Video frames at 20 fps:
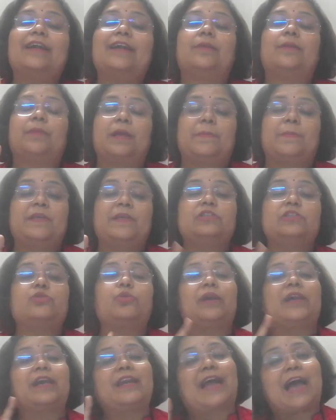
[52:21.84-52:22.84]
that the baby is
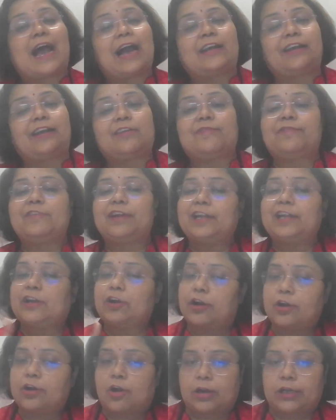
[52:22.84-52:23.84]
doing an active
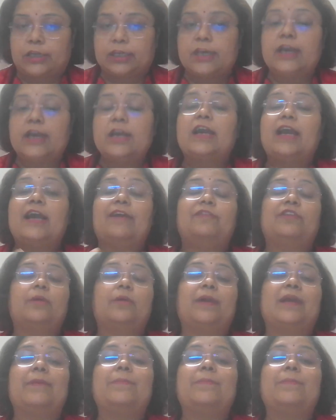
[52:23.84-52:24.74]
feeding or not. If the